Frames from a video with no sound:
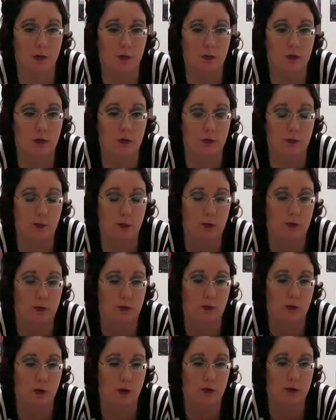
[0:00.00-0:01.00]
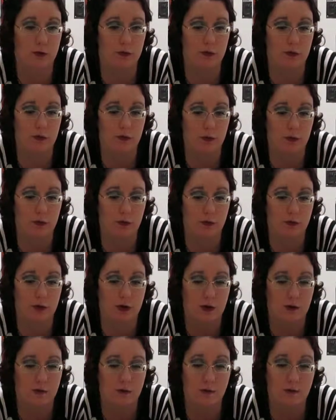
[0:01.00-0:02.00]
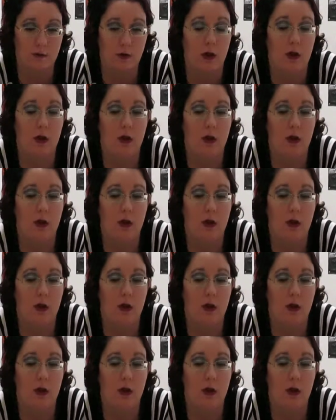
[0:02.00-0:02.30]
She's forced to prostitute herself.